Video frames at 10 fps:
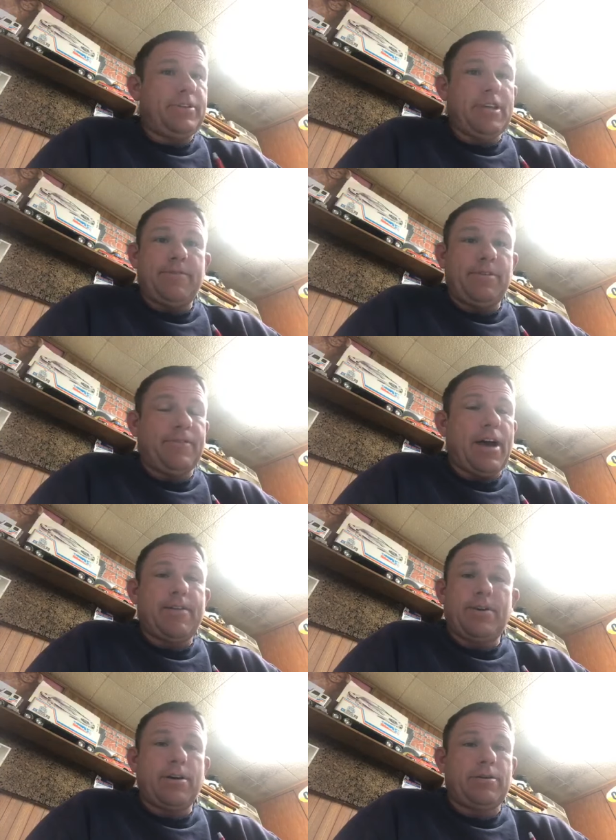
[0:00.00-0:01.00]

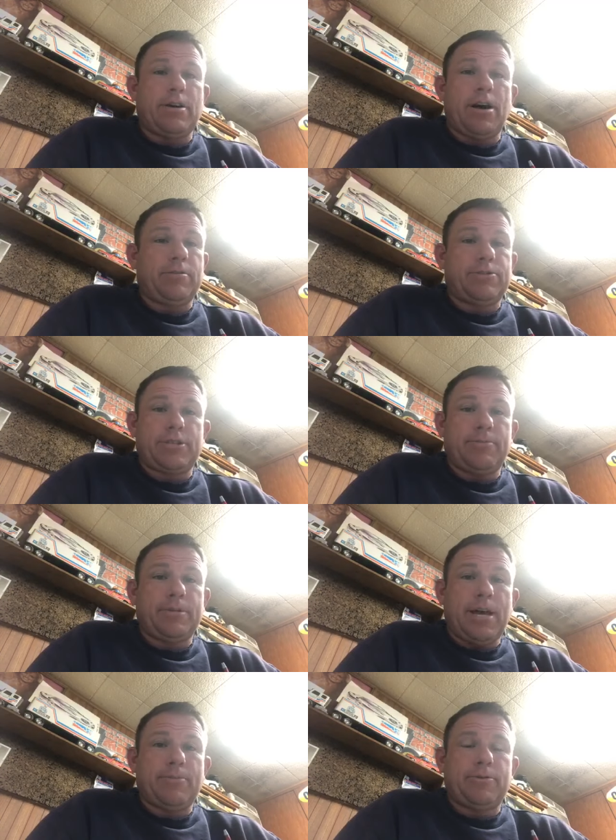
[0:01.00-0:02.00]
$75, $100
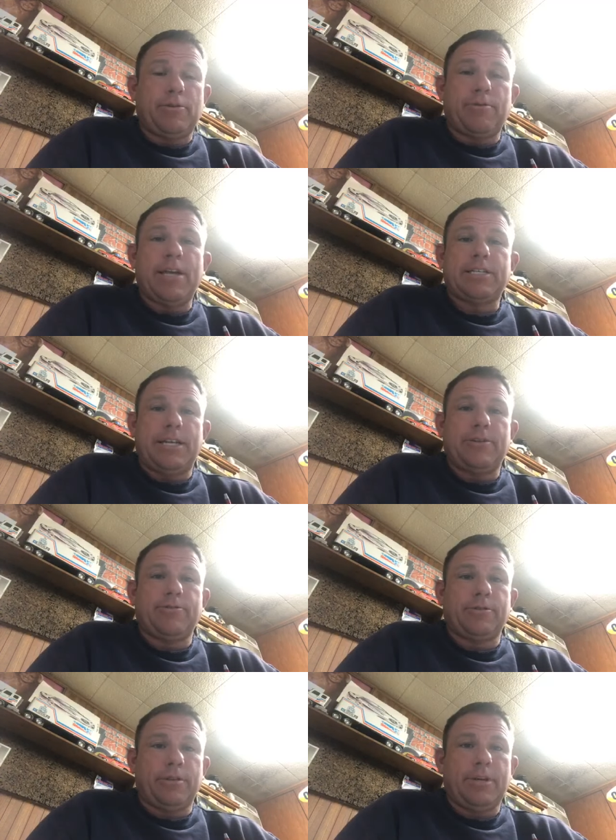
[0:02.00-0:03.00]
sometimes to a
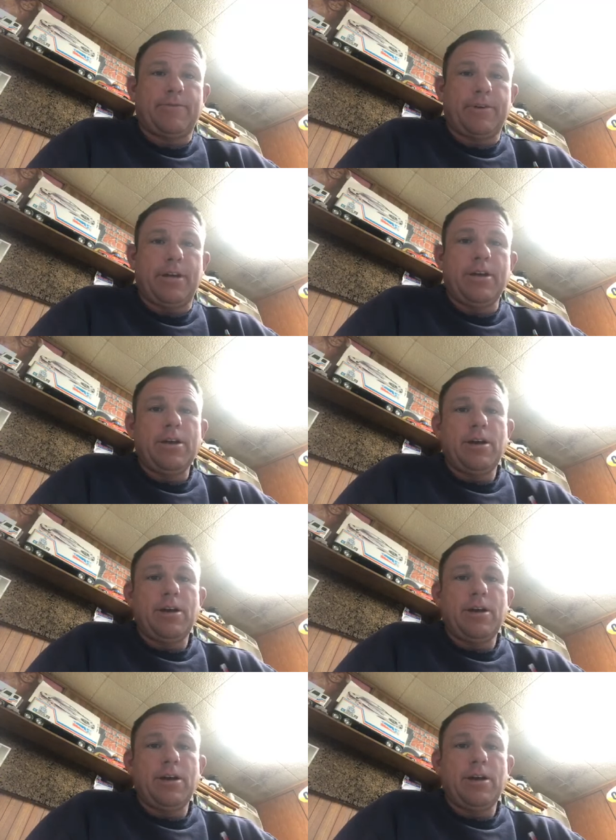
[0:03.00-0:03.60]
residential delivery